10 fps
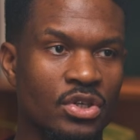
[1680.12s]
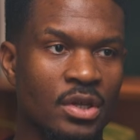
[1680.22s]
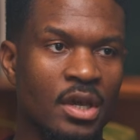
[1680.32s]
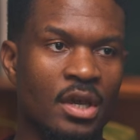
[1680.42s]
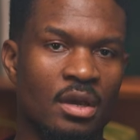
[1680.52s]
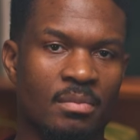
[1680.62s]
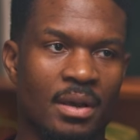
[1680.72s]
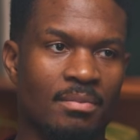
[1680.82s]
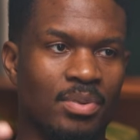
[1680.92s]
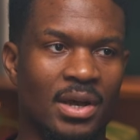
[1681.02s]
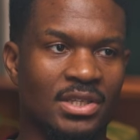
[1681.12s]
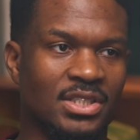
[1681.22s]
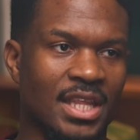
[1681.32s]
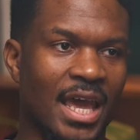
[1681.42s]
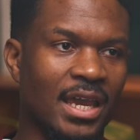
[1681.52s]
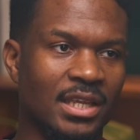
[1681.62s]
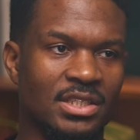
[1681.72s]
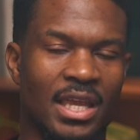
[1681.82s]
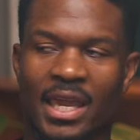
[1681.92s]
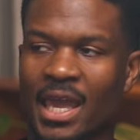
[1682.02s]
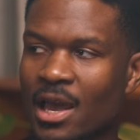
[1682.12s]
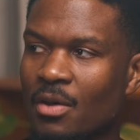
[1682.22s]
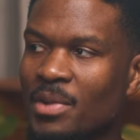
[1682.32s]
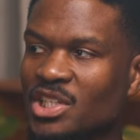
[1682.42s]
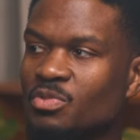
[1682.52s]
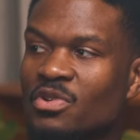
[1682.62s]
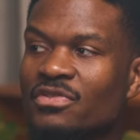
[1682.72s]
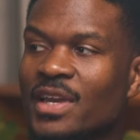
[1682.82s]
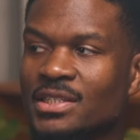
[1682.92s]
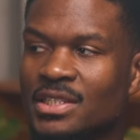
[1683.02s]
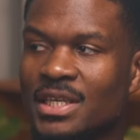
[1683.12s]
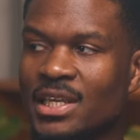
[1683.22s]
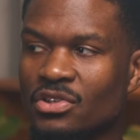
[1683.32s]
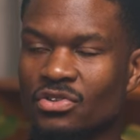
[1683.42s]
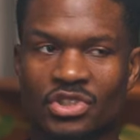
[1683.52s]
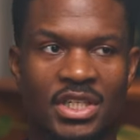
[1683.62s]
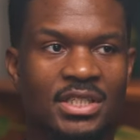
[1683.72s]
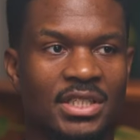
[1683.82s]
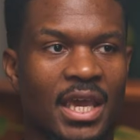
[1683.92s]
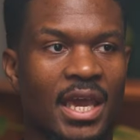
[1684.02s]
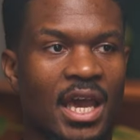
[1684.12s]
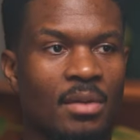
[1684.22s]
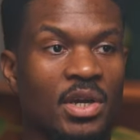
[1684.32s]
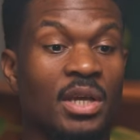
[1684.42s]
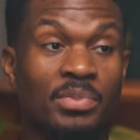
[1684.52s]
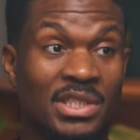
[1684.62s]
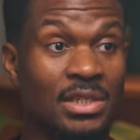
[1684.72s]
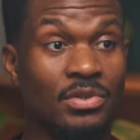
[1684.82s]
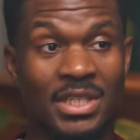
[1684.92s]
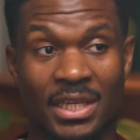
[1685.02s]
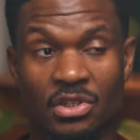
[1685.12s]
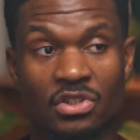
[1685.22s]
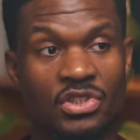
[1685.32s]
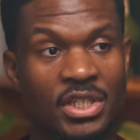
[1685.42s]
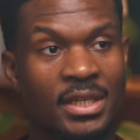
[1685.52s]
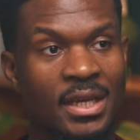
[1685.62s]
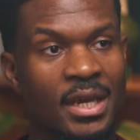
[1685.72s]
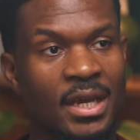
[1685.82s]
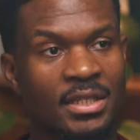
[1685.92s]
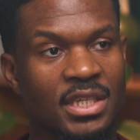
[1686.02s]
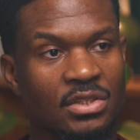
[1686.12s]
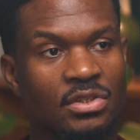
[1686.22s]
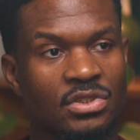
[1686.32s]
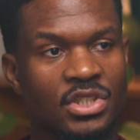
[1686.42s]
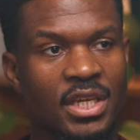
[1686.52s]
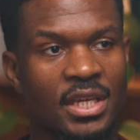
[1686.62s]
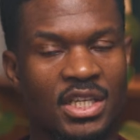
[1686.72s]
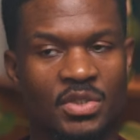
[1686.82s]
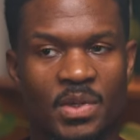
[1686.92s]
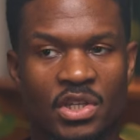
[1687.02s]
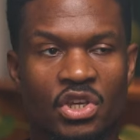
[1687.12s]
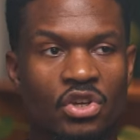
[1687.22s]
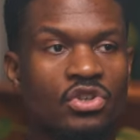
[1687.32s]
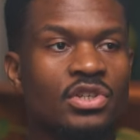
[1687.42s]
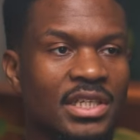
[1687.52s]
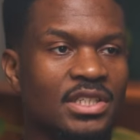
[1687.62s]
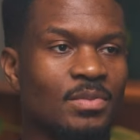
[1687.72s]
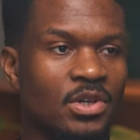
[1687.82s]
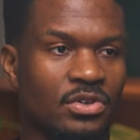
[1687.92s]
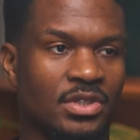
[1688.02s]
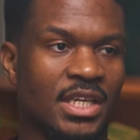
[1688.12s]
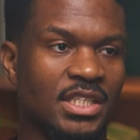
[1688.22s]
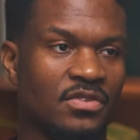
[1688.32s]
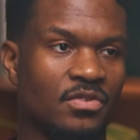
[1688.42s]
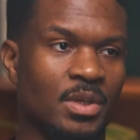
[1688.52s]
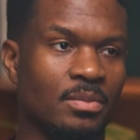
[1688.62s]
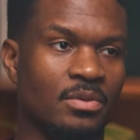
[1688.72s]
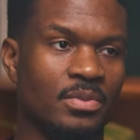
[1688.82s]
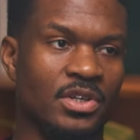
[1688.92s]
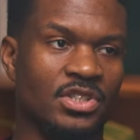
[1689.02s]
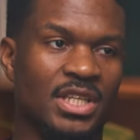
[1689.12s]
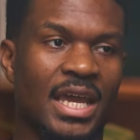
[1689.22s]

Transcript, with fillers: Yeah. But past that, it's like, how much more fancy can your jeans get? How much, and particularly technology. Technology has been hugely democratizing for people, because